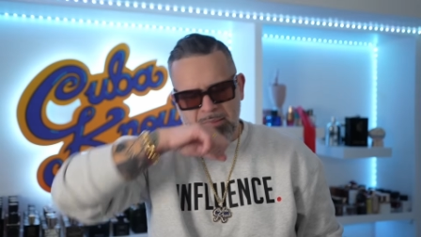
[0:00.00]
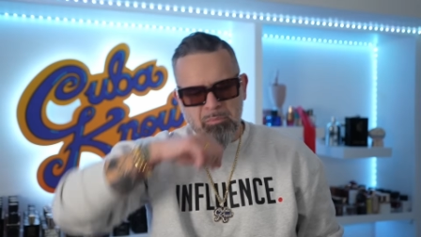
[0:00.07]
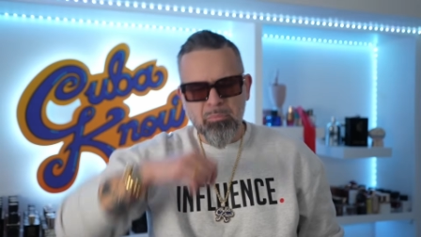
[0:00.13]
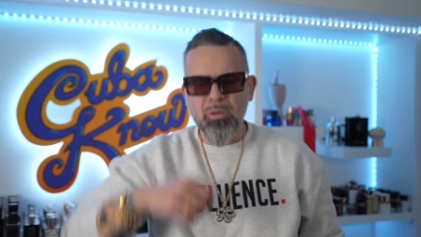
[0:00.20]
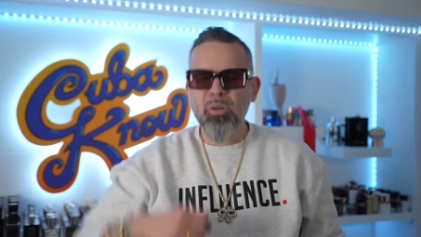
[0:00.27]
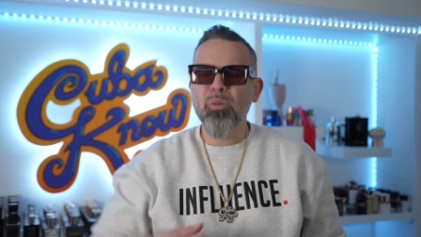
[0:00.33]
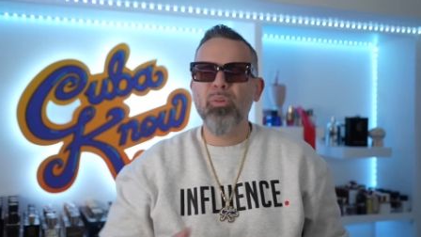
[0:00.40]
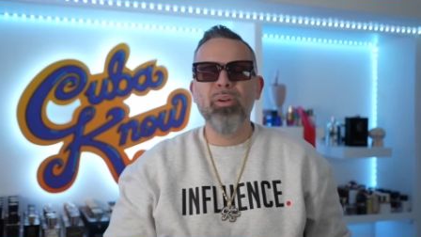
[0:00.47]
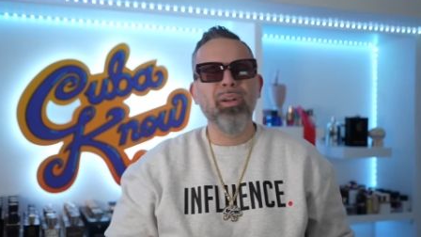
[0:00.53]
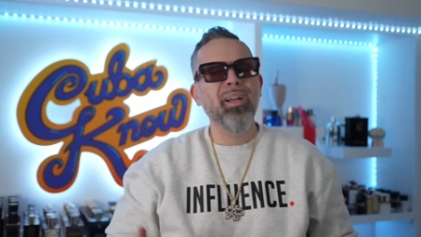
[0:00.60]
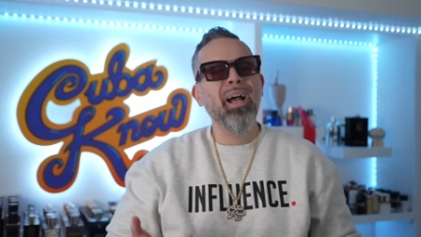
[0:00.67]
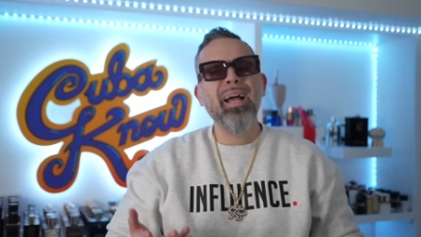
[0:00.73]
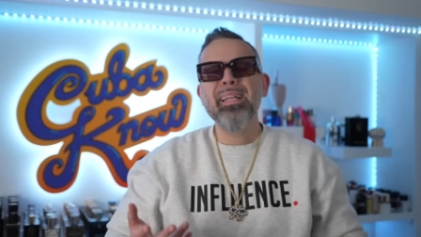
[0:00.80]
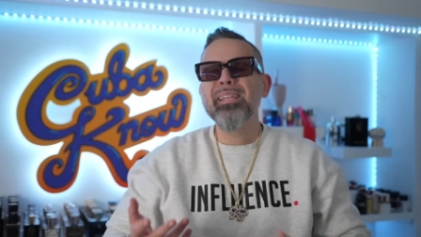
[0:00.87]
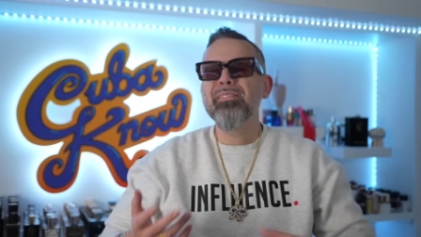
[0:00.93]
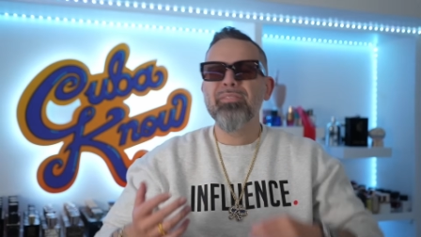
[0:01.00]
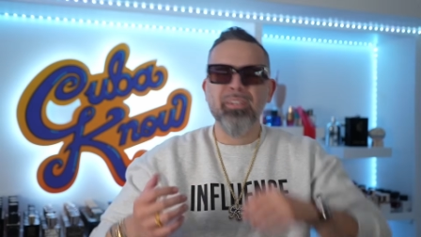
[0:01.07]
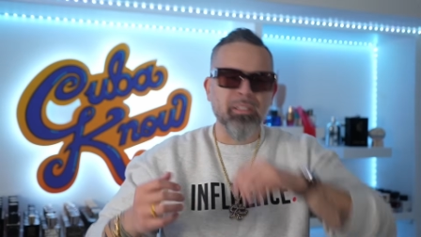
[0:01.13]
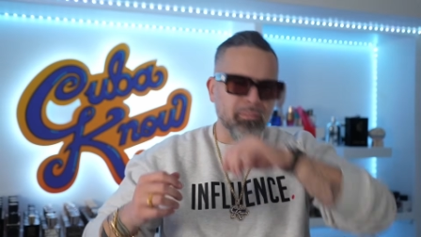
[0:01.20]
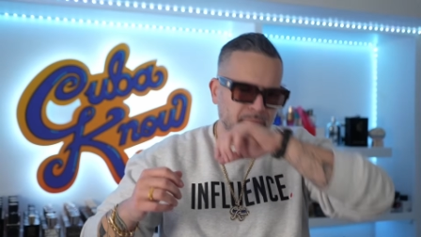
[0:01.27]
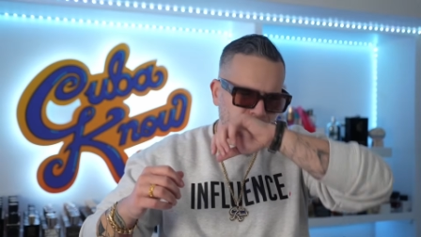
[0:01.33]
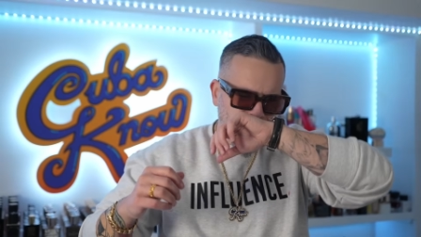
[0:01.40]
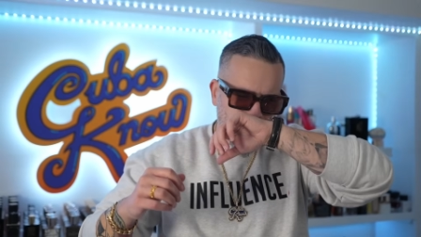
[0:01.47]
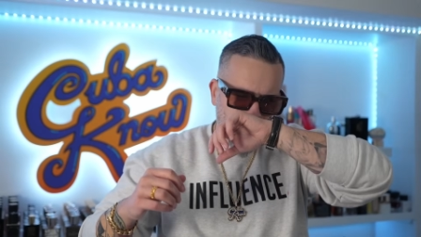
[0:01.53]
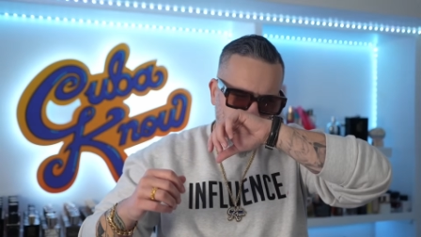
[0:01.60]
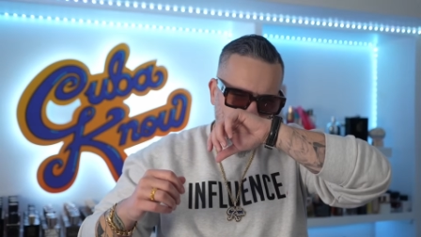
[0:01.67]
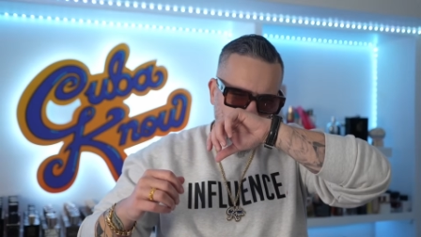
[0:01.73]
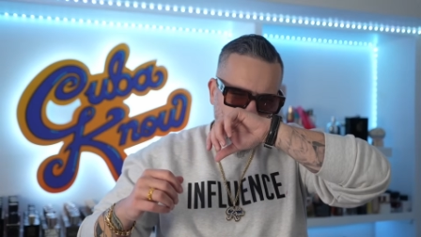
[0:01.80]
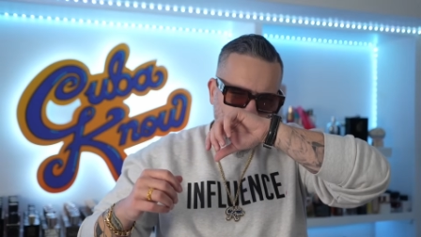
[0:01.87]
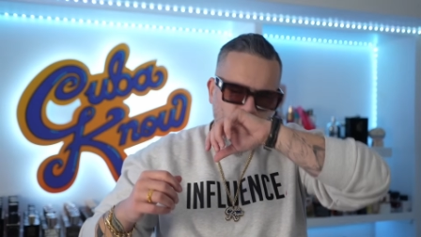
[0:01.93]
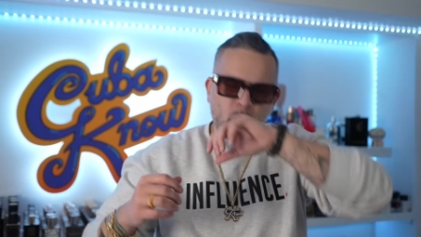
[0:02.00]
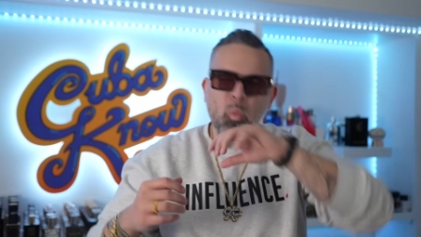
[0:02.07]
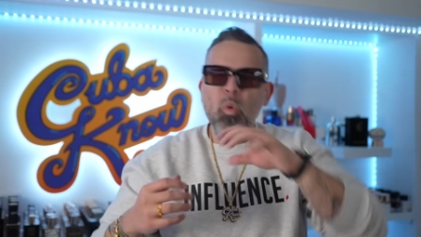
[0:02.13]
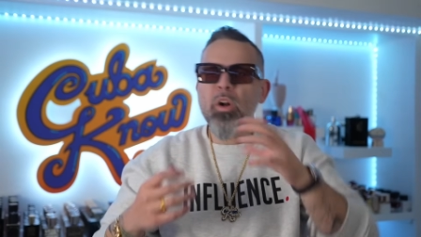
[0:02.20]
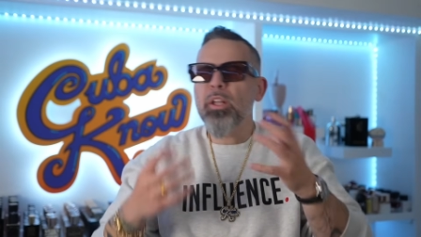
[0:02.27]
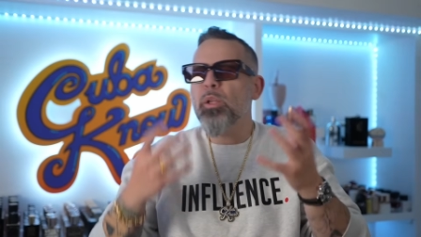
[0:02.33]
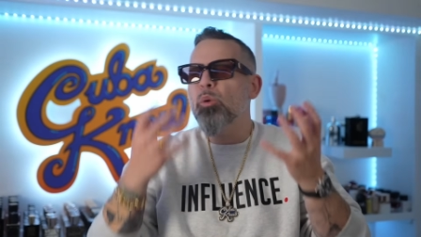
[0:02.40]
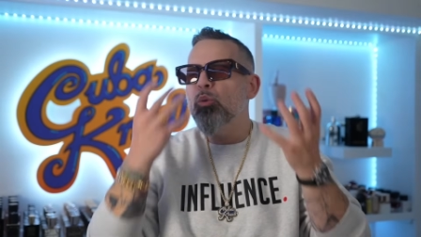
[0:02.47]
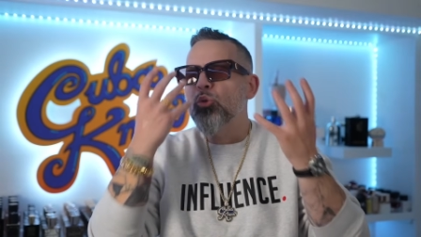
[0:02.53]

Bro, not even. What are you,